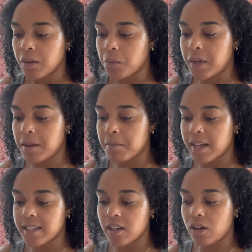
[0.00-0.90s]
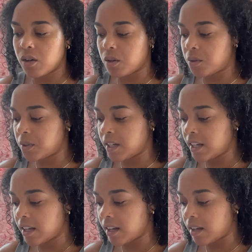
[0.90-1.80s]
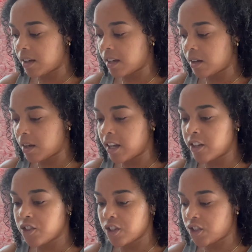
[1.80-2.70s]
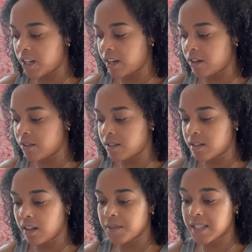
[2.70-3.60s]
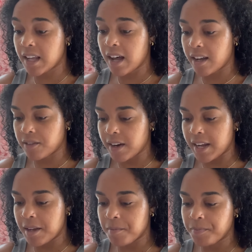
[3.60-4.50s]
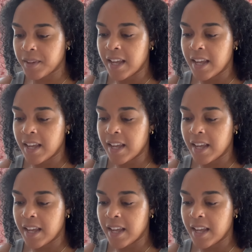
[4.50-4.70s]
we must own 100 shares of stock, right?